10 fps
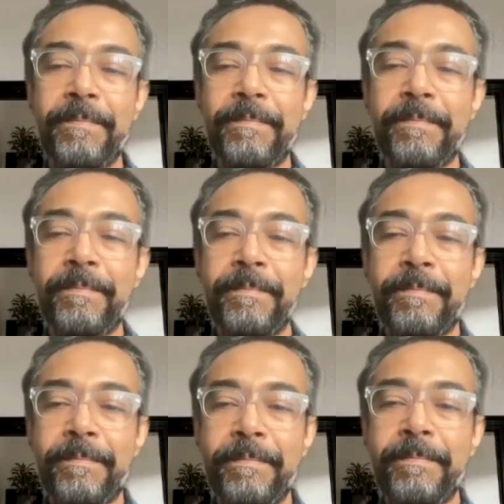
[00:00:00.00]

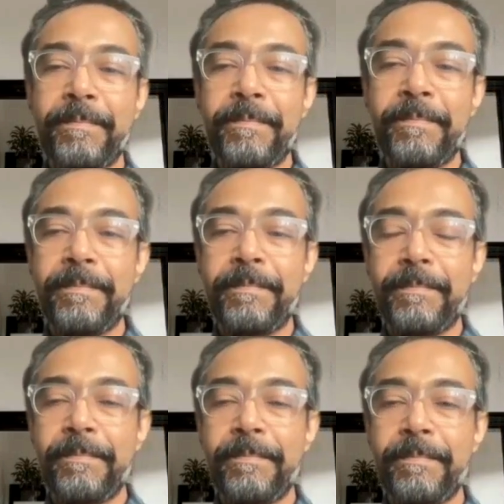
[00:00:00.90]

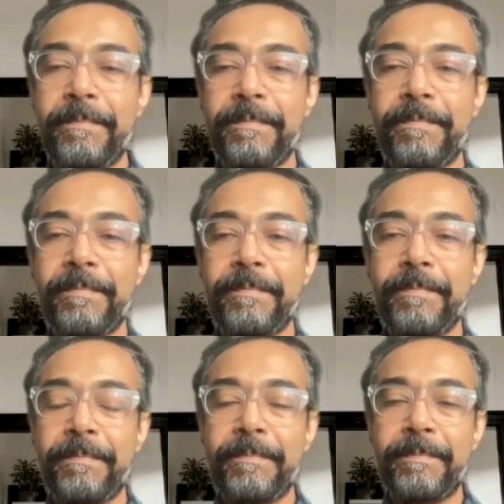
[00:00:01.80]

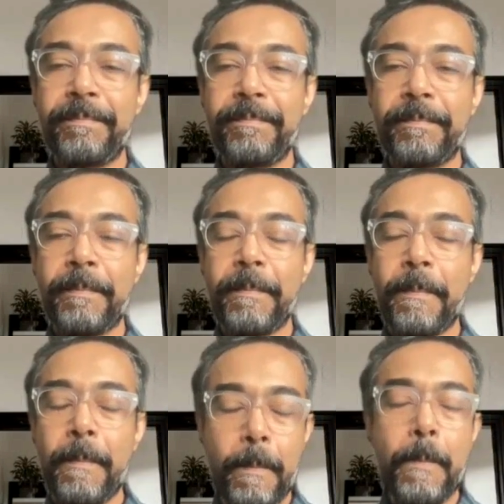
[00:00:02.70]

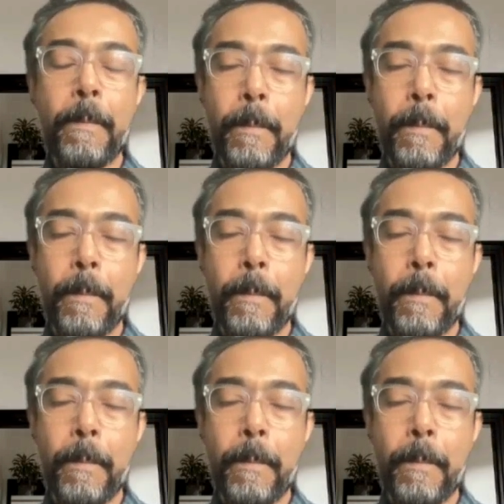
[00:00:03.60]
No words are spoken by the person on screen.